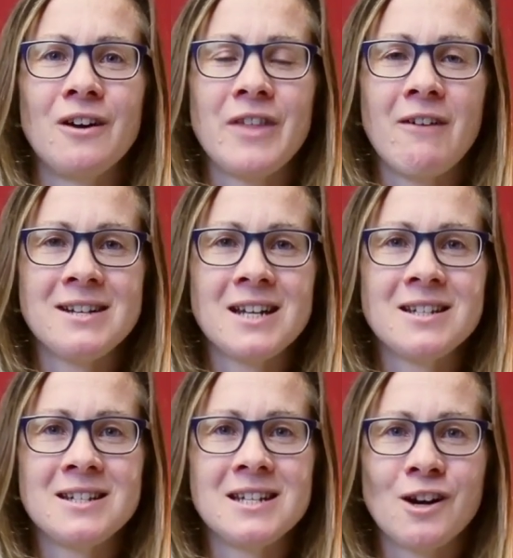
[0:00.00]
of their
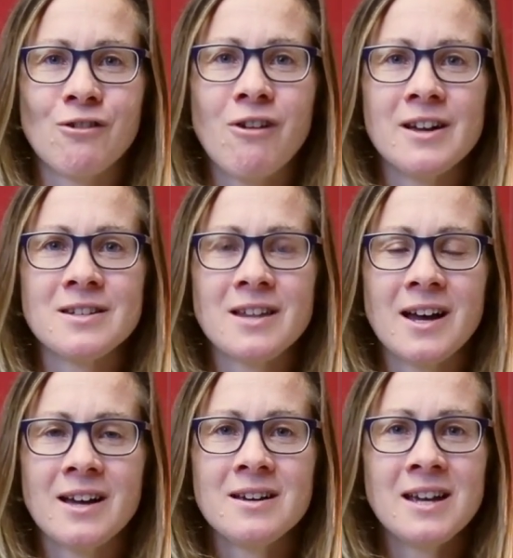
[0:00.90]
identity in Christ
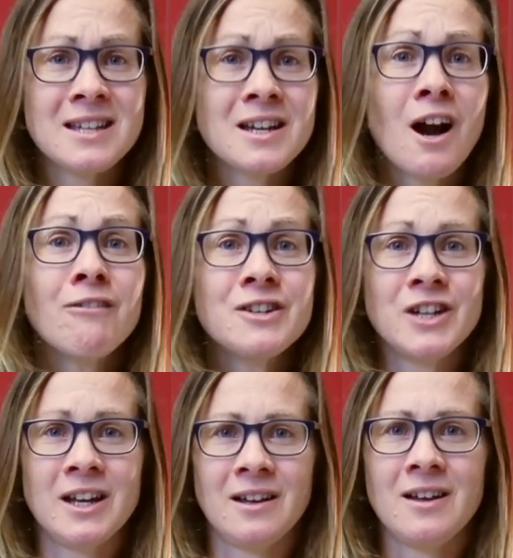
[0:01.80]
that is
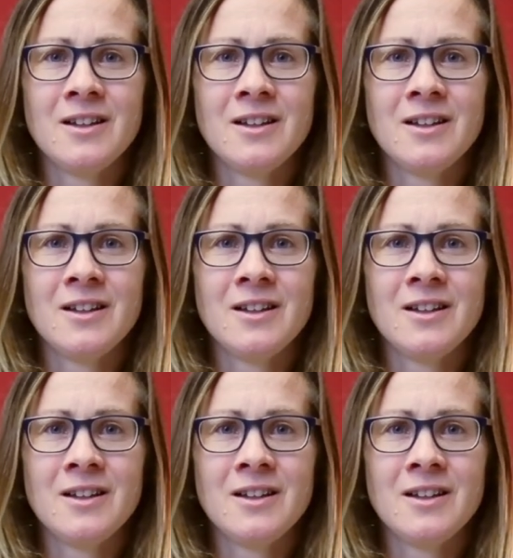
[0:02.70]
encouraging,